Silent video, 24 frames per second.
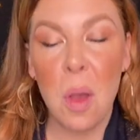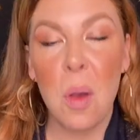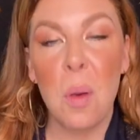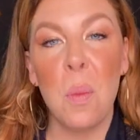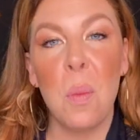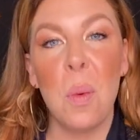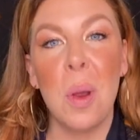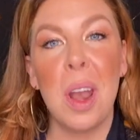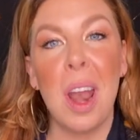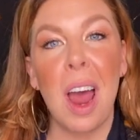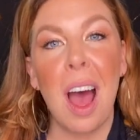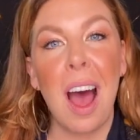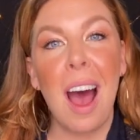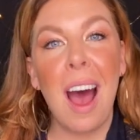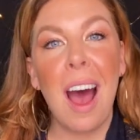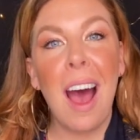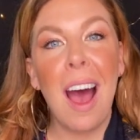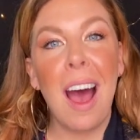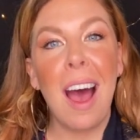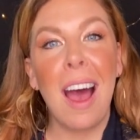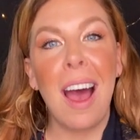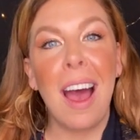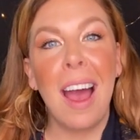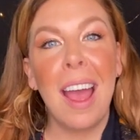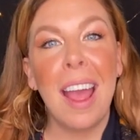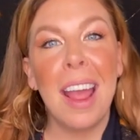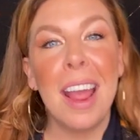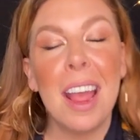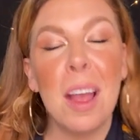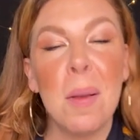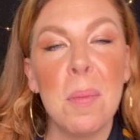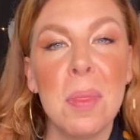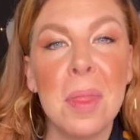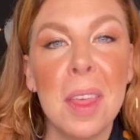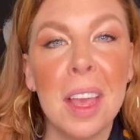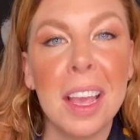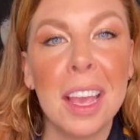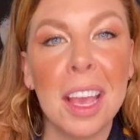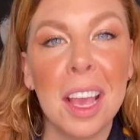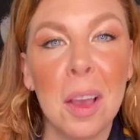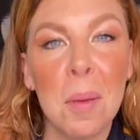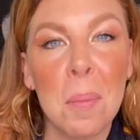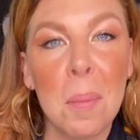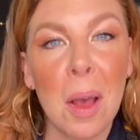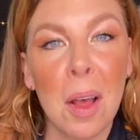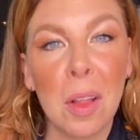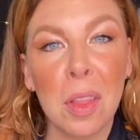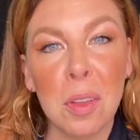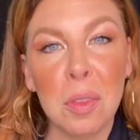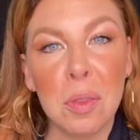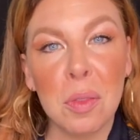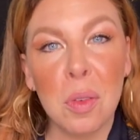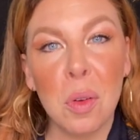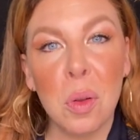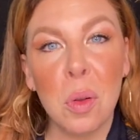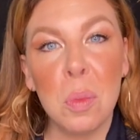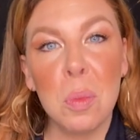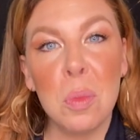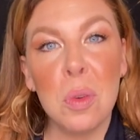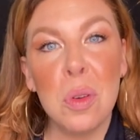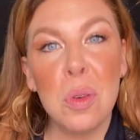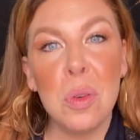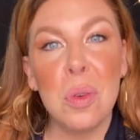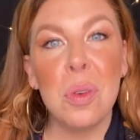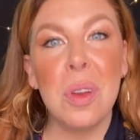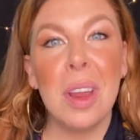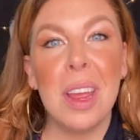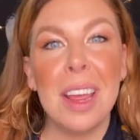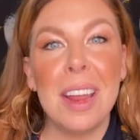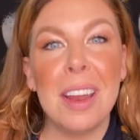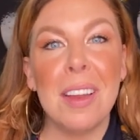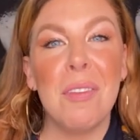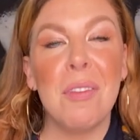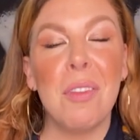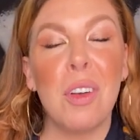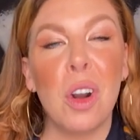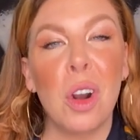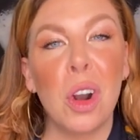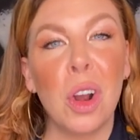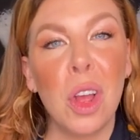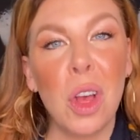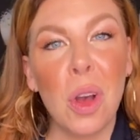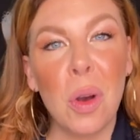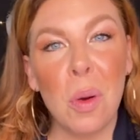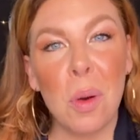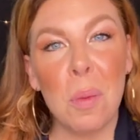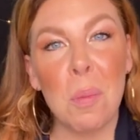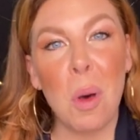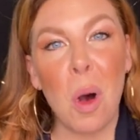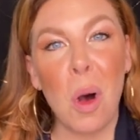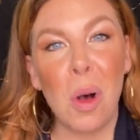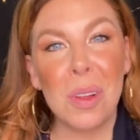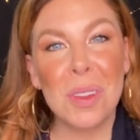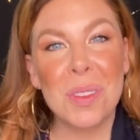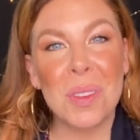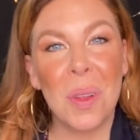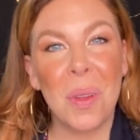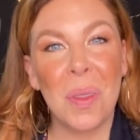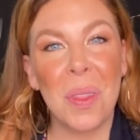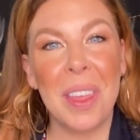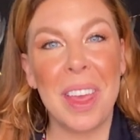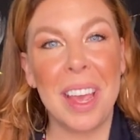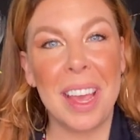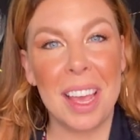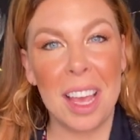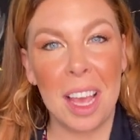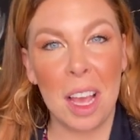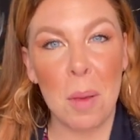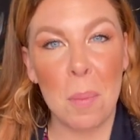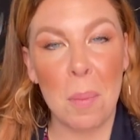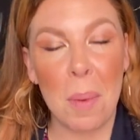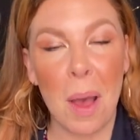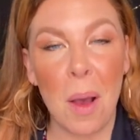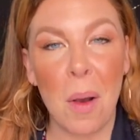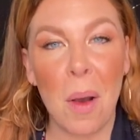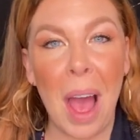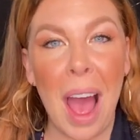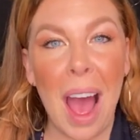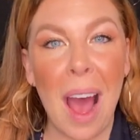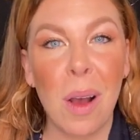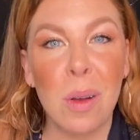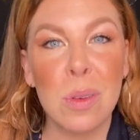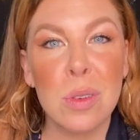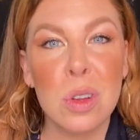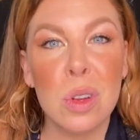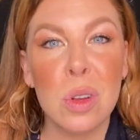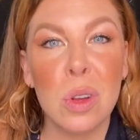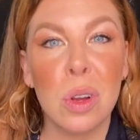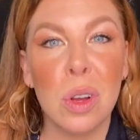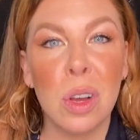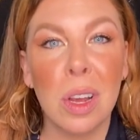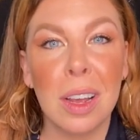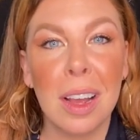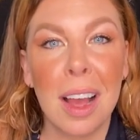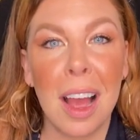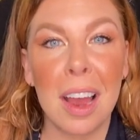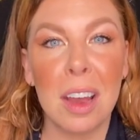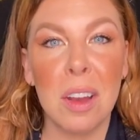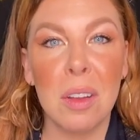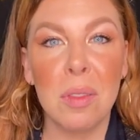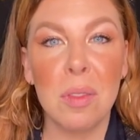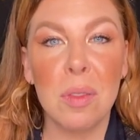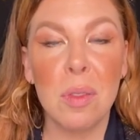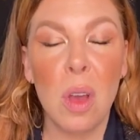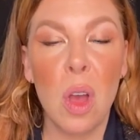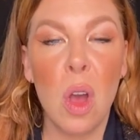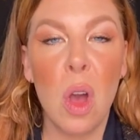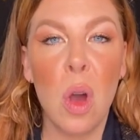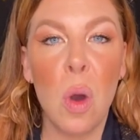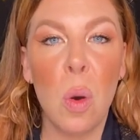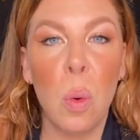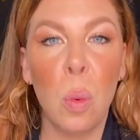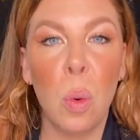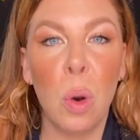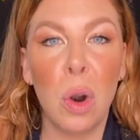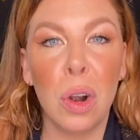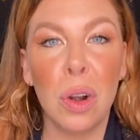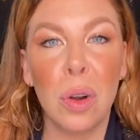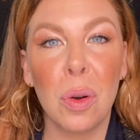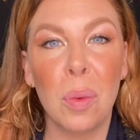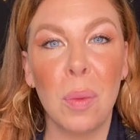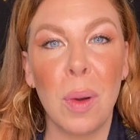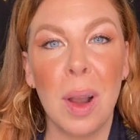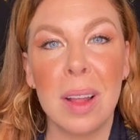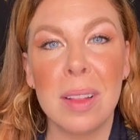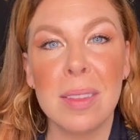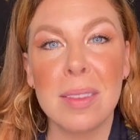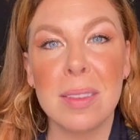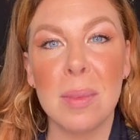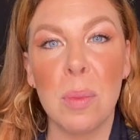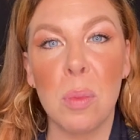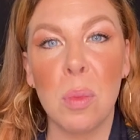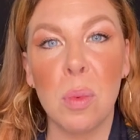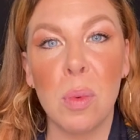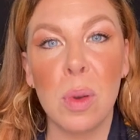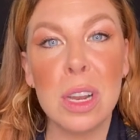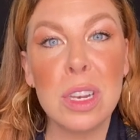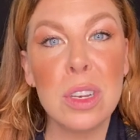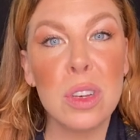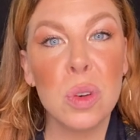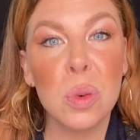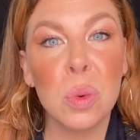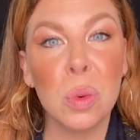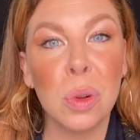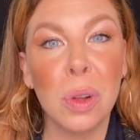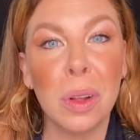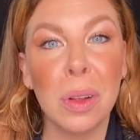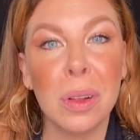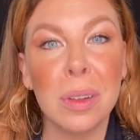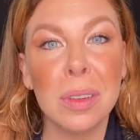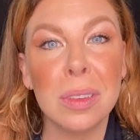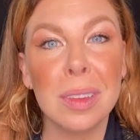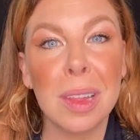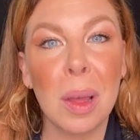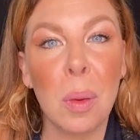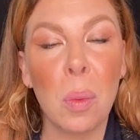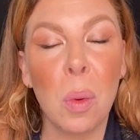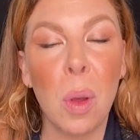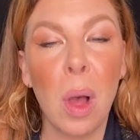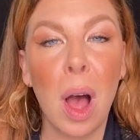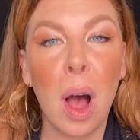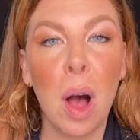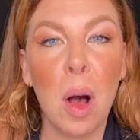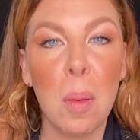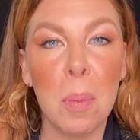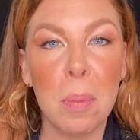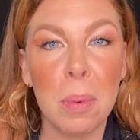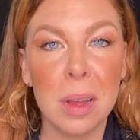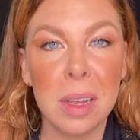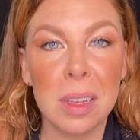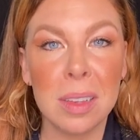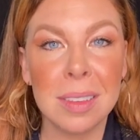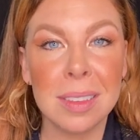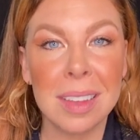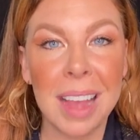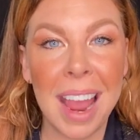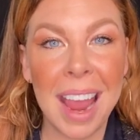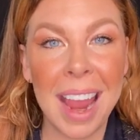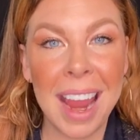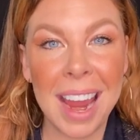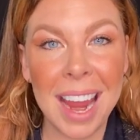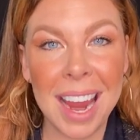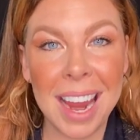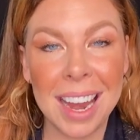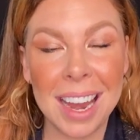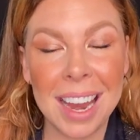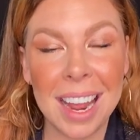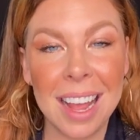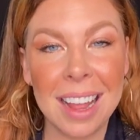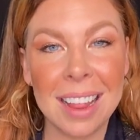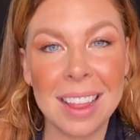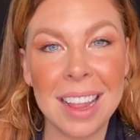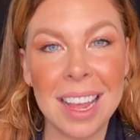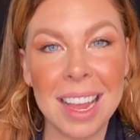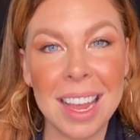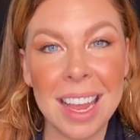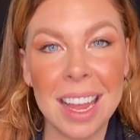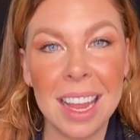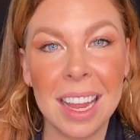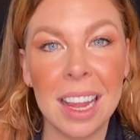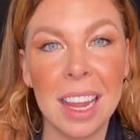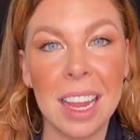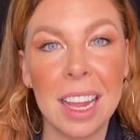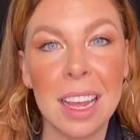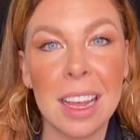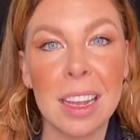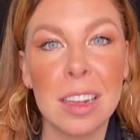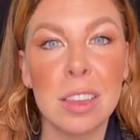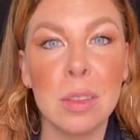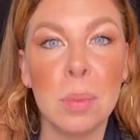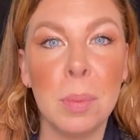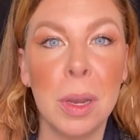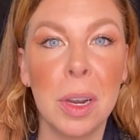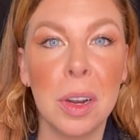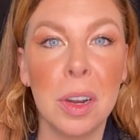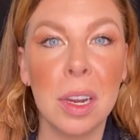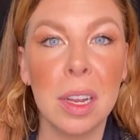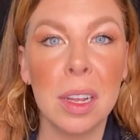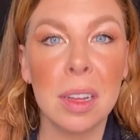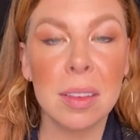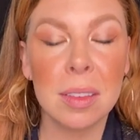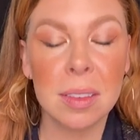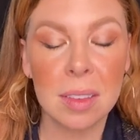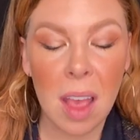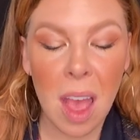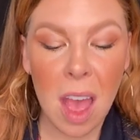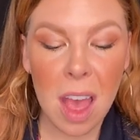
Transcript: when I am thinking about the full moon in Virgo, I'm also thinking about how to kind of work around some rituals that will help us aid in the healing experience.